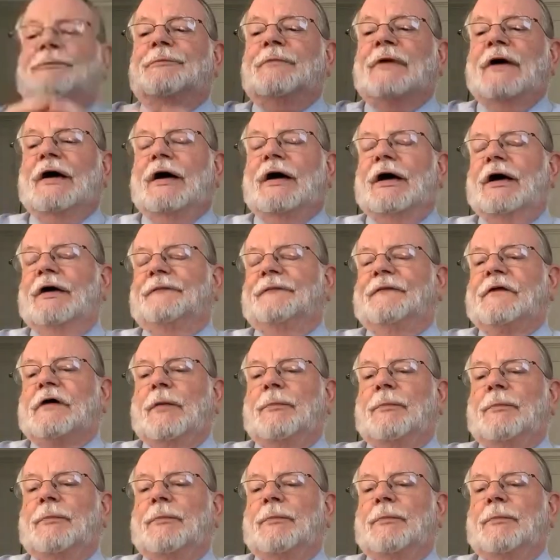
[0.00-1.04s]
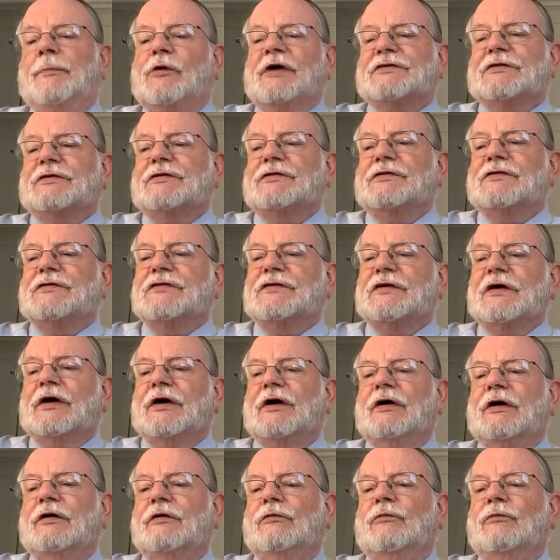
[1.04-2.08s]
A uh, couple of
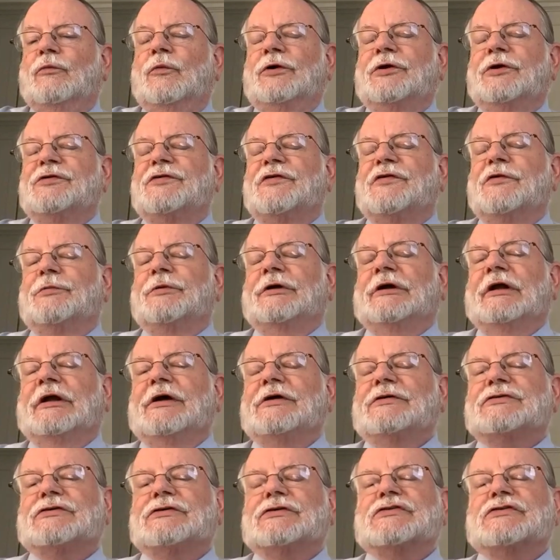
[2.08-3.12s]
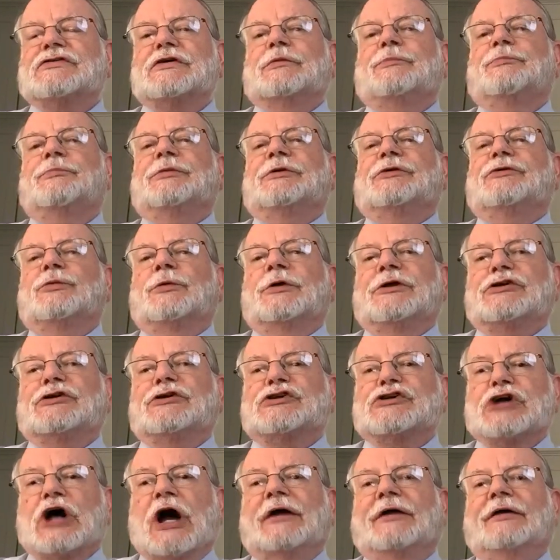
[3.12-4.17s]
questions. Uh, what is the relationship between
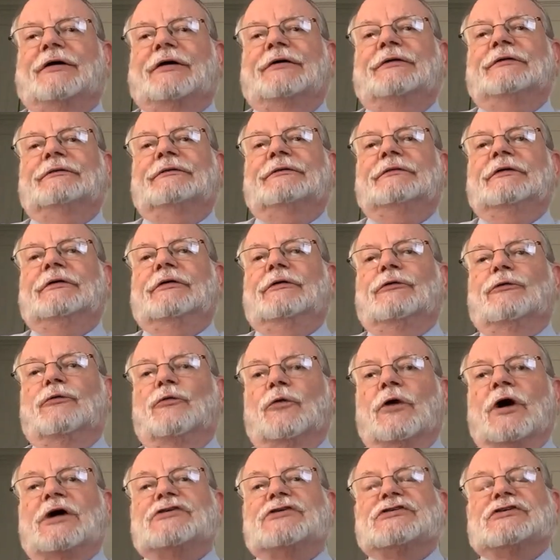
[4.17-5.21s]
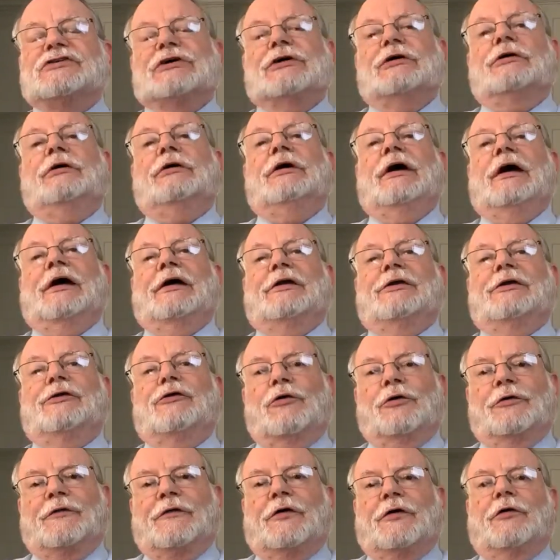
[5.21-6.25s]
China, Russia, and
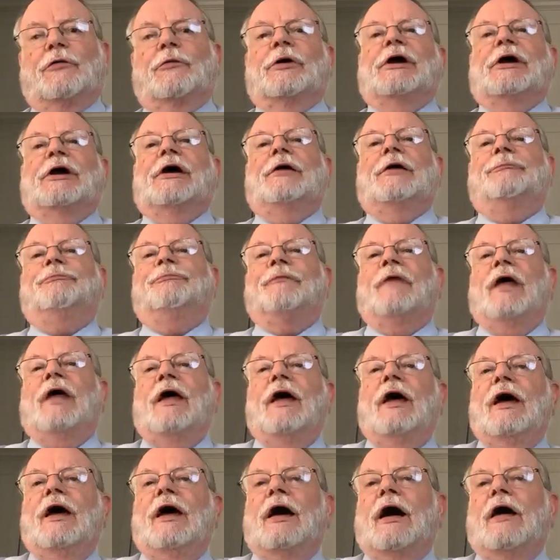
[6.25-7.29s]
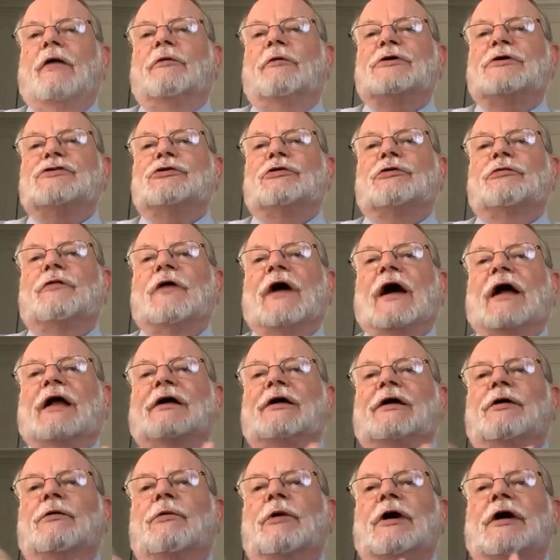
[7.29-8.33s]
North Korea? How would you
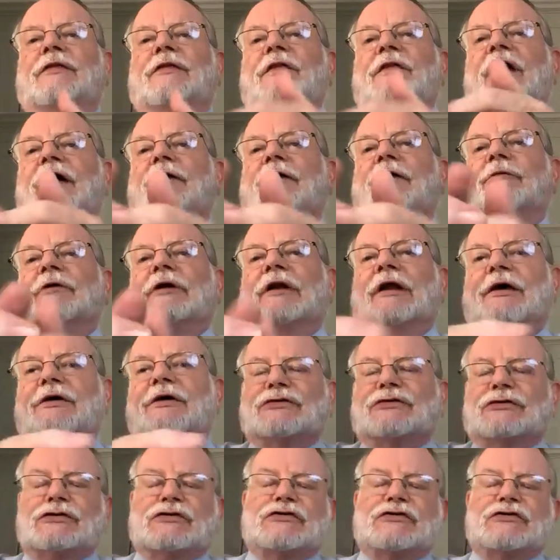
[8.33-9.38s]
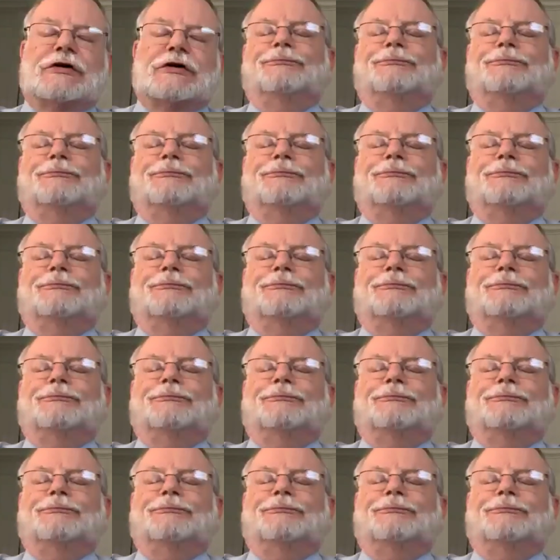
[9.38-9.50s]
evaluate that relationship?